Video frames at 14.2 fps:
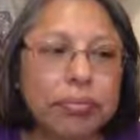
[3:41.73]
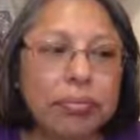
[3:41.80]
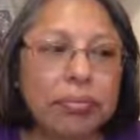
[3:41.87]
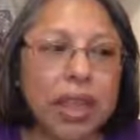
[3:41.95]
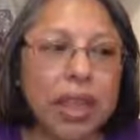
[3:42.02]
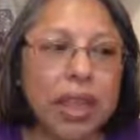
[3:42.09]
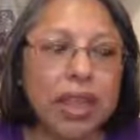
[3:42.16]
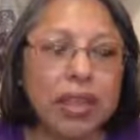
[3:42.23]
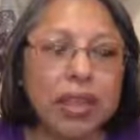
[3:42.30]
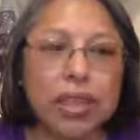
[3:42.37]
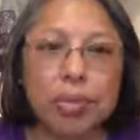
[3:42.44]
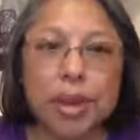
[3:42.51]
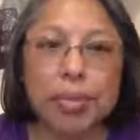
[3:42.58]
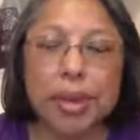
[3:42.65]
Because
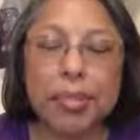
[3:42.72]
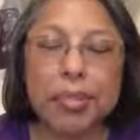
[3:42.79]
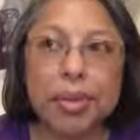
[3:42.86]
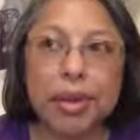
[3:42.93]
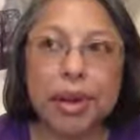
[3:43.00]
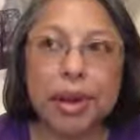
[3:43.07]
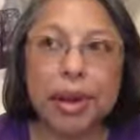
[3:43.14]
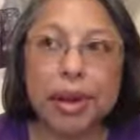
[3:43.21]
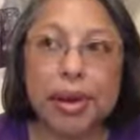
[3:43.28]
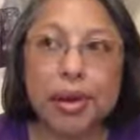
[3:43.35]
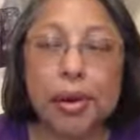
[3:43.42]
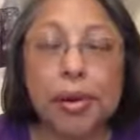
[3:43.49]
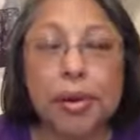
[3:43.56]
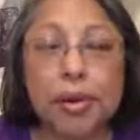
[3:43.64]
so many people are
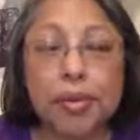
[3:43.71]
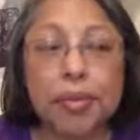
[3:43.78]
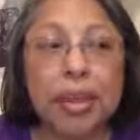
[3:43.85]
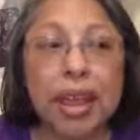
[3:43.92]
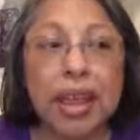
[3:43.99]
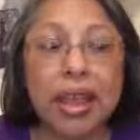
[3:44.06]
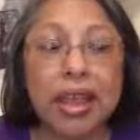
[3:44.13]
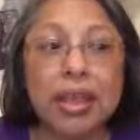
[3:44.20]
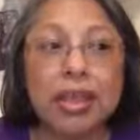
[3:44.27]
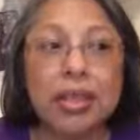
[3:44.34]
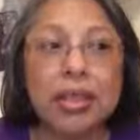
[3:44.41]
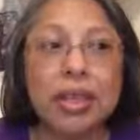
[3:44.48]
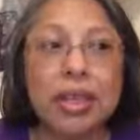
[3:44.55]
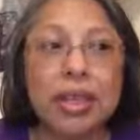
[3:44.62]
home,
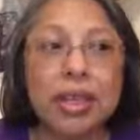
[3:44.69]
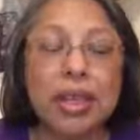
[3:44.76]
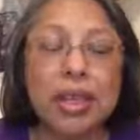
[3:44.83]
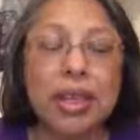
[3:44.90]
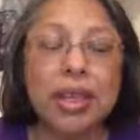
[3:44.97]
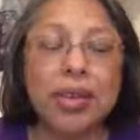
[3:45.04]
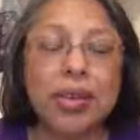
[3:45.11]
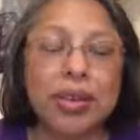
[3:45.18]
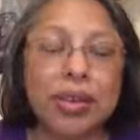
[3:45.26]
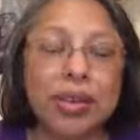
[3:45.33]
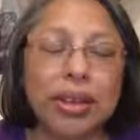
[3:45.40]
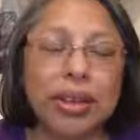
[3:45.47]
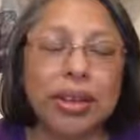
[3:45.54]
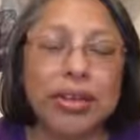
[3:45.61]
and you know,
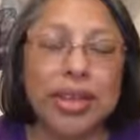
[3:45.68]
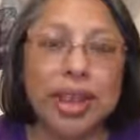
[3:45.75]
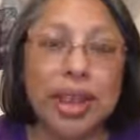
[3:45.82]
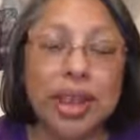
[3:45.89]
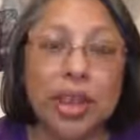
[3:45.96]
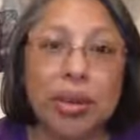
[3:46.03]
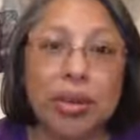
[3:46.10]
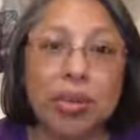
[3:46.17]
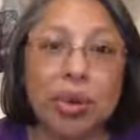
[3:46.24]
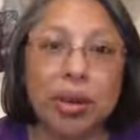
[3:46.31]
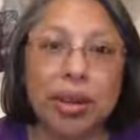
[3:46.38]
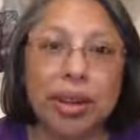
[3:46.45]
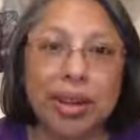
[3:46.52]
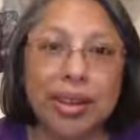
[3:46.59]
using that Q
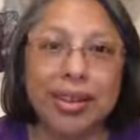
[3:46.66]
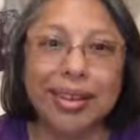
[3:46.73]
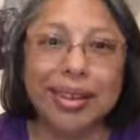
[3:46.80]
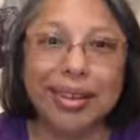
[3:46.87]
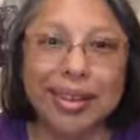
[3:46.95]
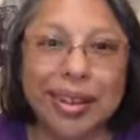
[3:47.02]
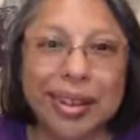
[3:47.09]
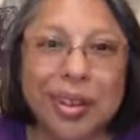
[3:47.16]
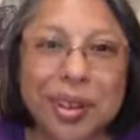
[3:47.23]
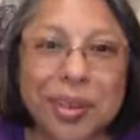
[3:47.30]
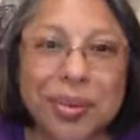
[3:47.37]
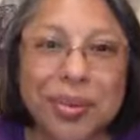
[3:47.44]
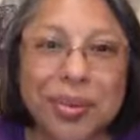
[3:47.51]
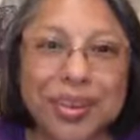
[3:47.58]
word, a
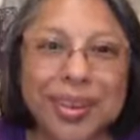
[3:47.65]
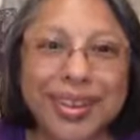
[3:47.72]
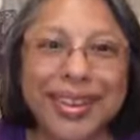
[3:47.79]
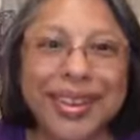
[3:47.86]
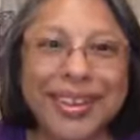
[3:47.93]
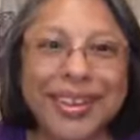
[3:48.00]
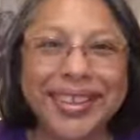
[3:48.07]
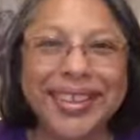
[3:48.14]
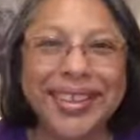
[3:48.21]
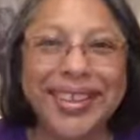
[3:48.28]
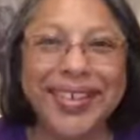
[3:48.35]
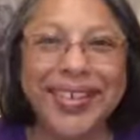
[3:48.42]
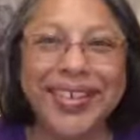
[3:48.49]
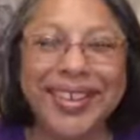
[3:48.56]
Q word,
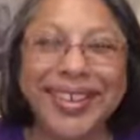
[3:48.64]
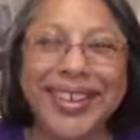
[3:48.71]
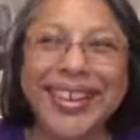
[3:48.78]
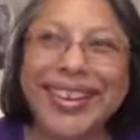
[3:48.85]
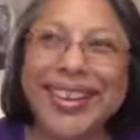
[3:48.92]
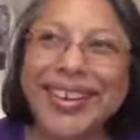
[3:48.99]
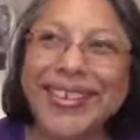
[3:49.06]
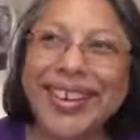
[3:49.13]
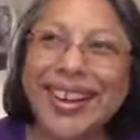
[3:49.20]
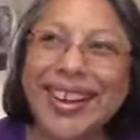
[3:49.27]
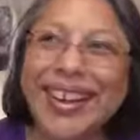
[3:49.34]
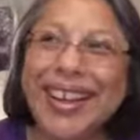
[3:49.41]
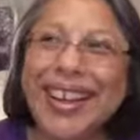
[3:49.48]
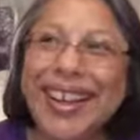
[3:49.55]
quarantine,
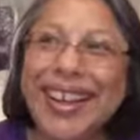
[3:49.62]
right?